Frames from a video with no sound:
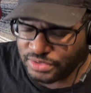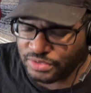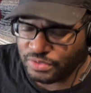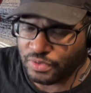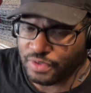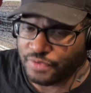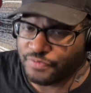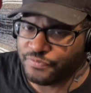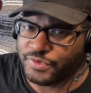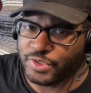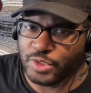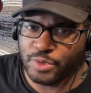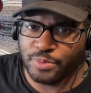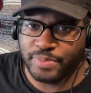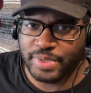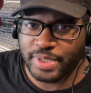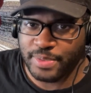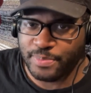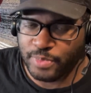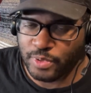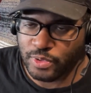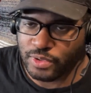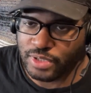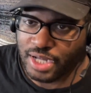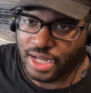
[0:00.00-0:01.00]
to a few
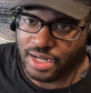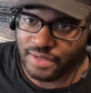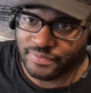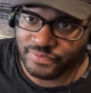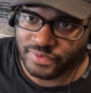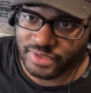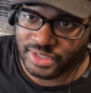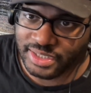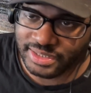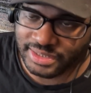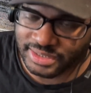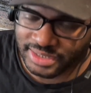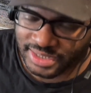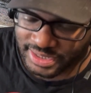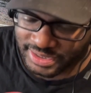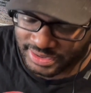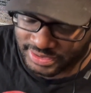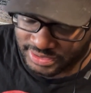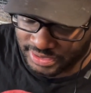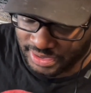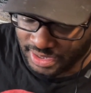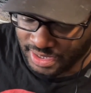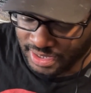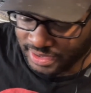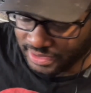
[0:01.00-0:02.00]
people covering
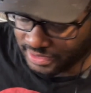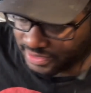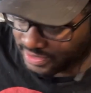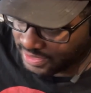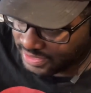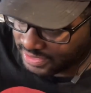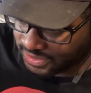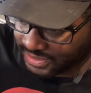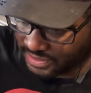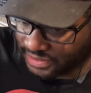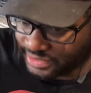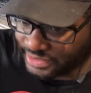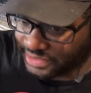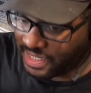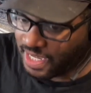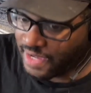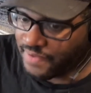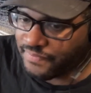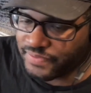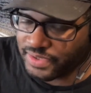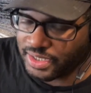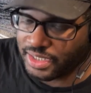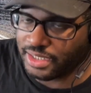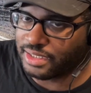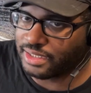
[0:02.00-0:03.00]
this. This is
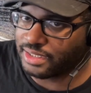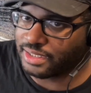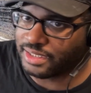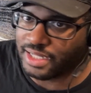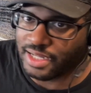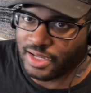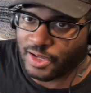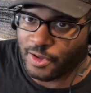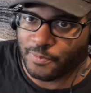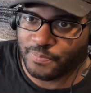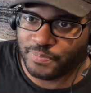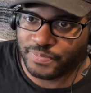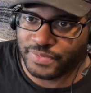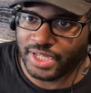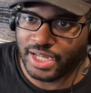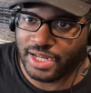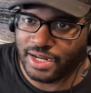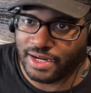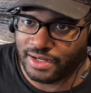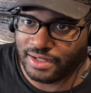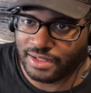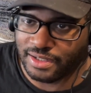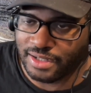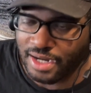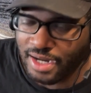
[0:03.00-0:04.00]
definitely up
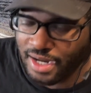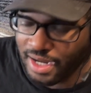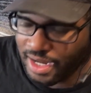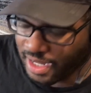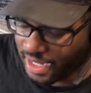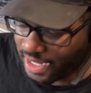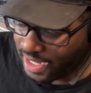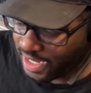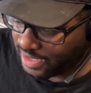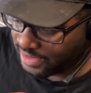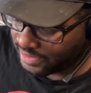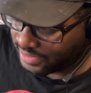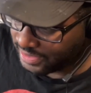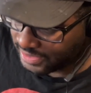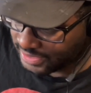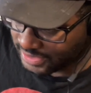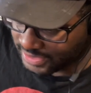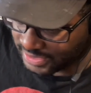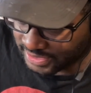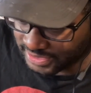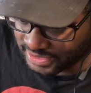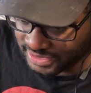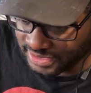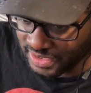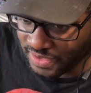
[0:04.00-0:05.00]
there. This
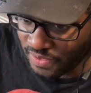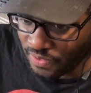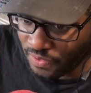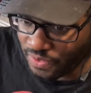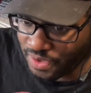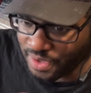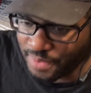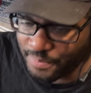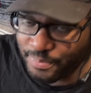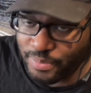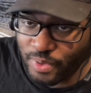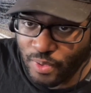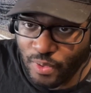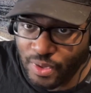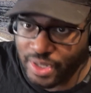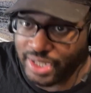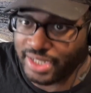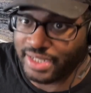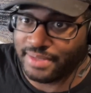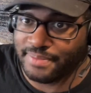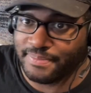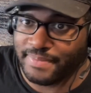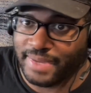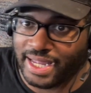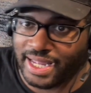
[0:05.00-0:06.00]
is on
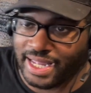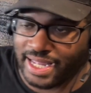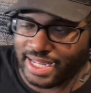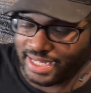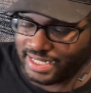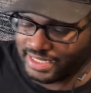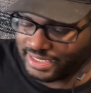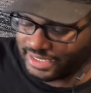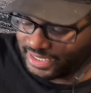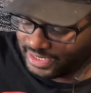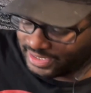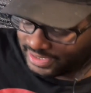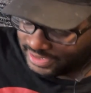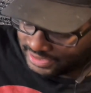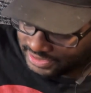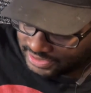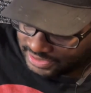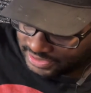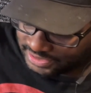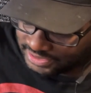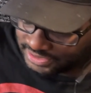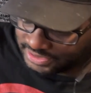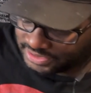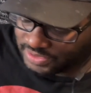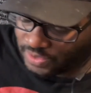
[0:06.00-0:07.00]
point, man. It is
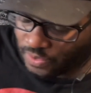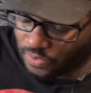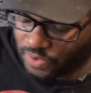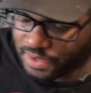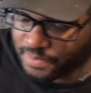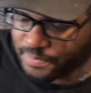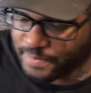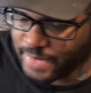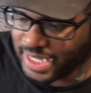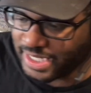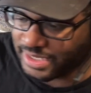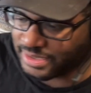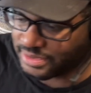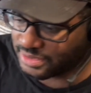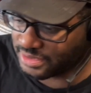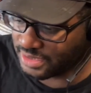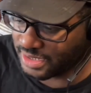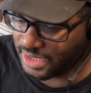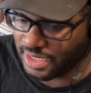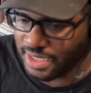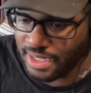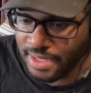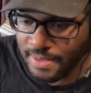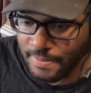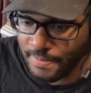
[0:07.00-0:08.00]
just so
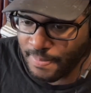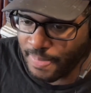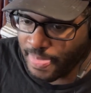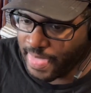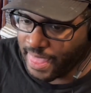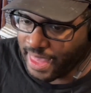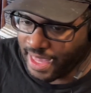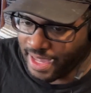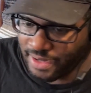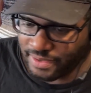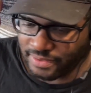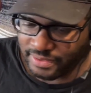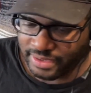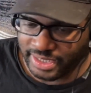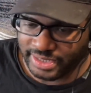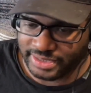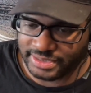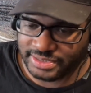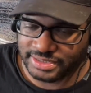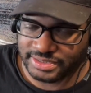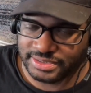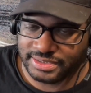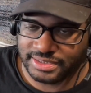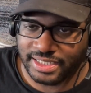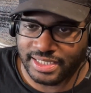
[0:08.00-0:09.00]
amazing how they
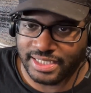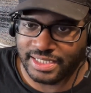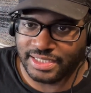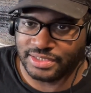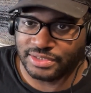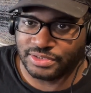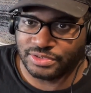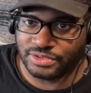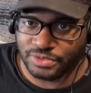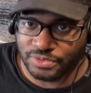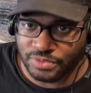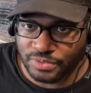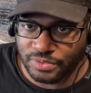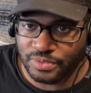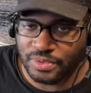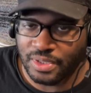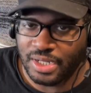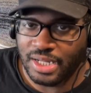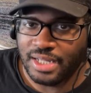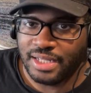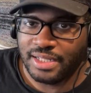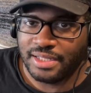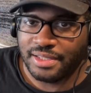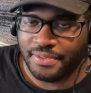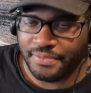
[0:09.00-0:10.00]
just can do
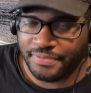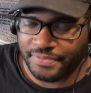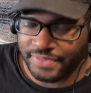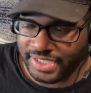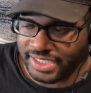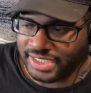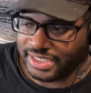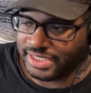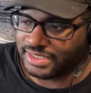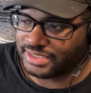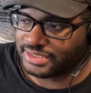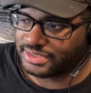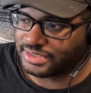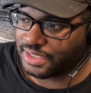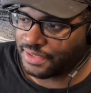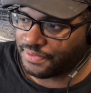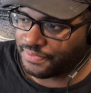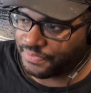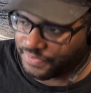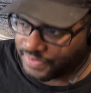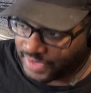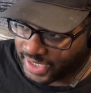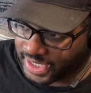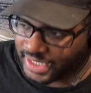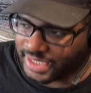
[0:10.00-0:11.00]
these
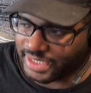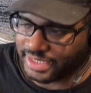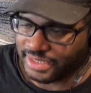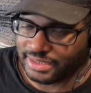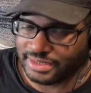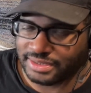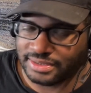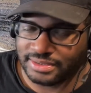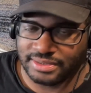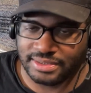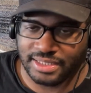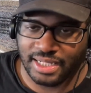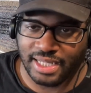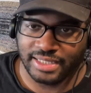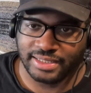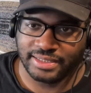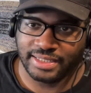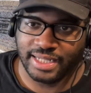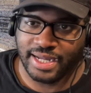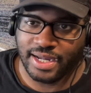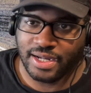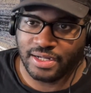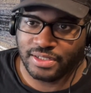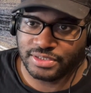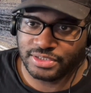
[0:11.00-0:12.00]
things. Like,
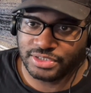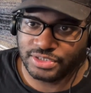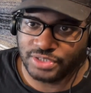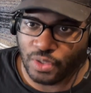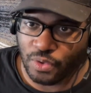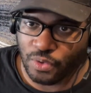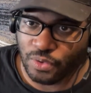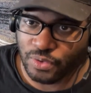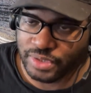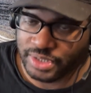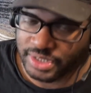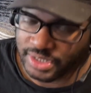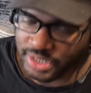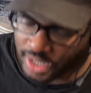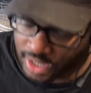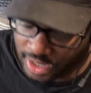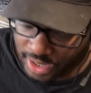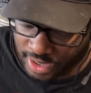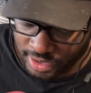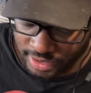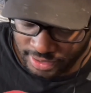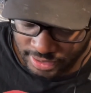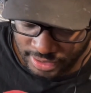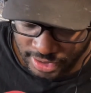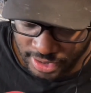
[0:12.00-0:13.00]
they are so
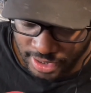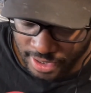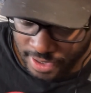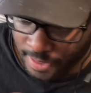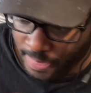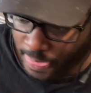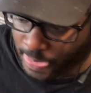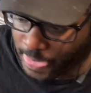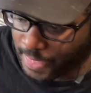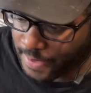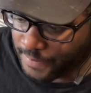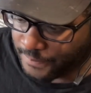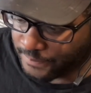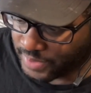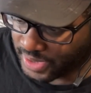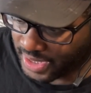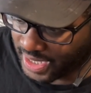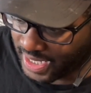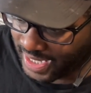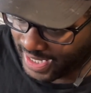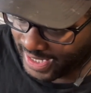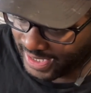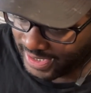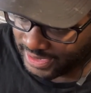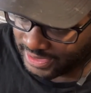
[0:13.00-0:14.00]
young,
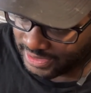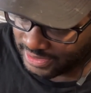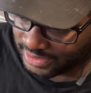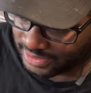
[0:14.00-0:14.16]
but